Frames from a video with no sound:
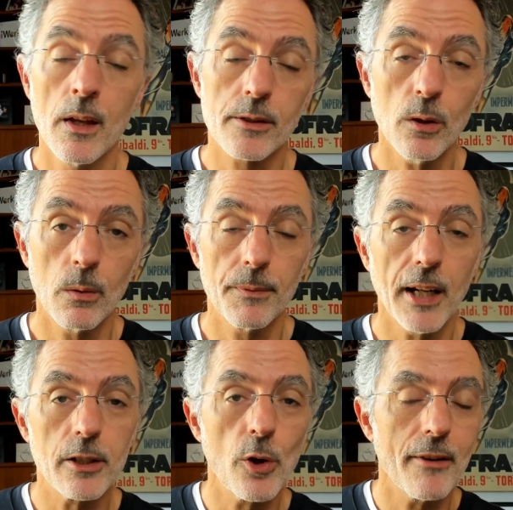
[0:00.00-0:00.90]
So
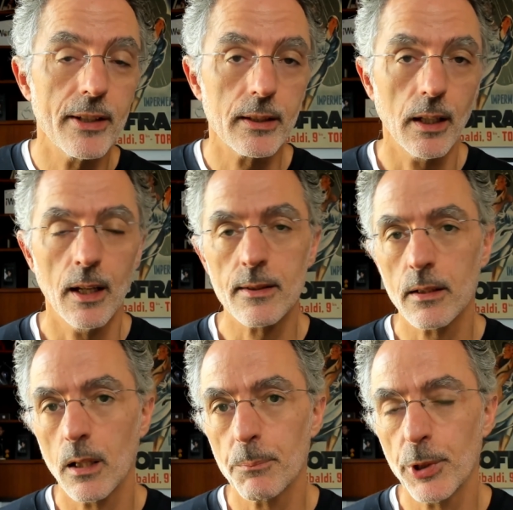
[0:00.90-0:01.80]
there you have it. It's
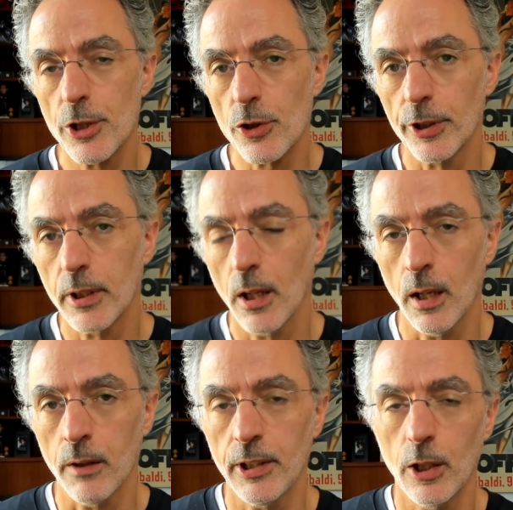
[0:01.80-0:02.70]
a pretty short
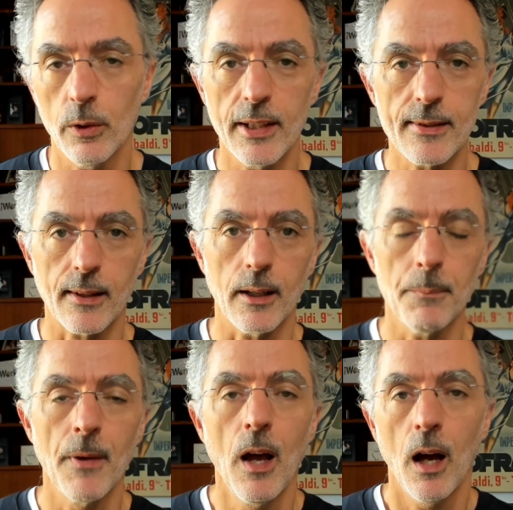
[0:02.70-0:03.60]
uh, video this
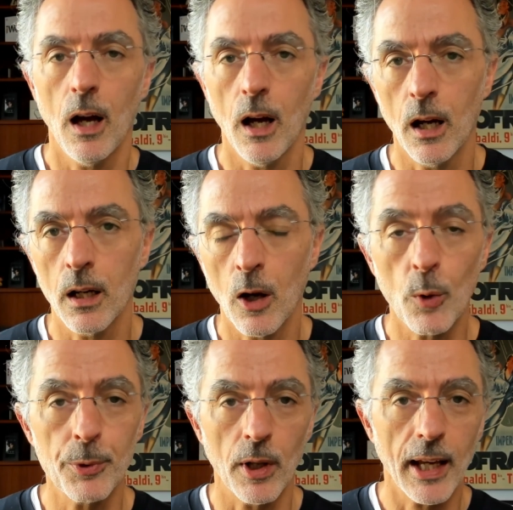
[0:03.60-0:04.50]
time. I uh,
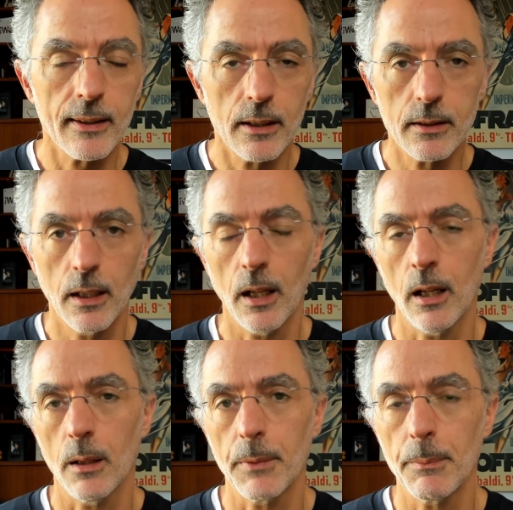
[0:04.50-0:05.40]
hope you liked it.
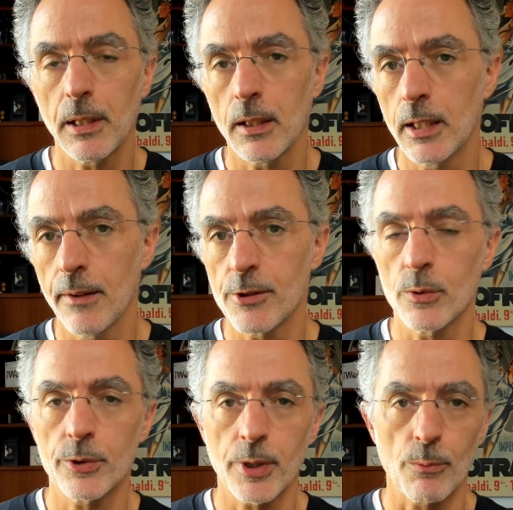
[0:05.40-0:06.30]
Uh, maybe it gives
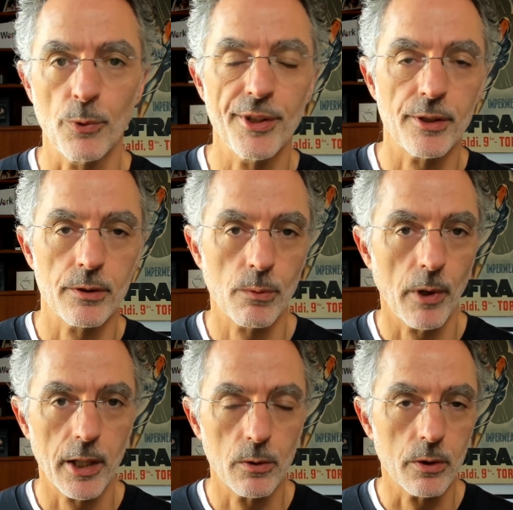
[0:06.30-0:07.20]
you some reasons
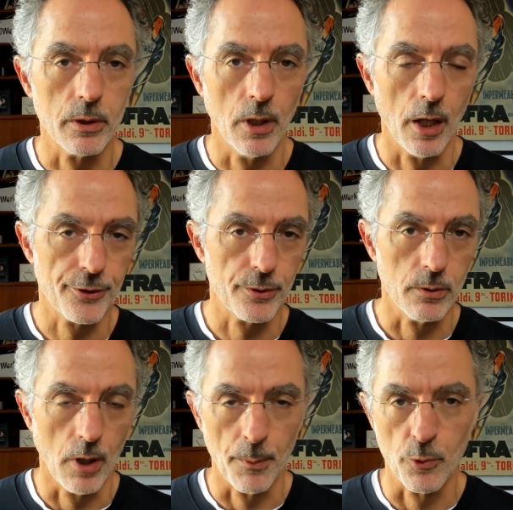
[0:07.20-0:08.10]
why you could
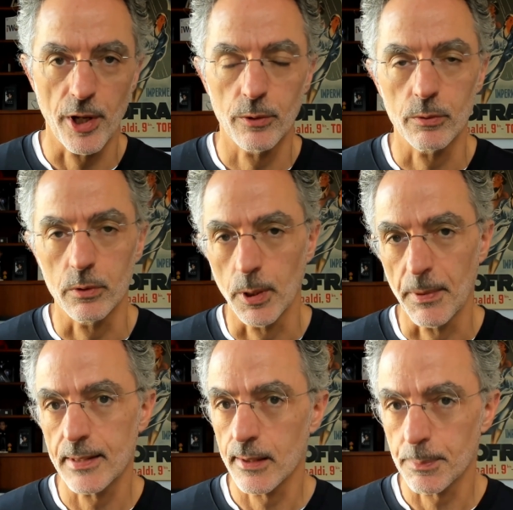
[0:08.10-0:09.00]
also upgrade to the
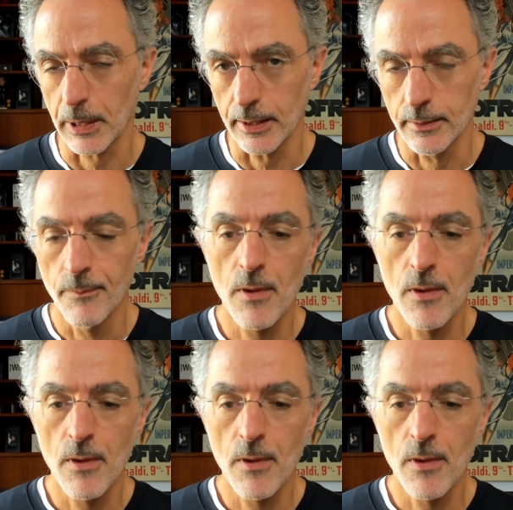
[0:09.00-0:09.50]
business plan.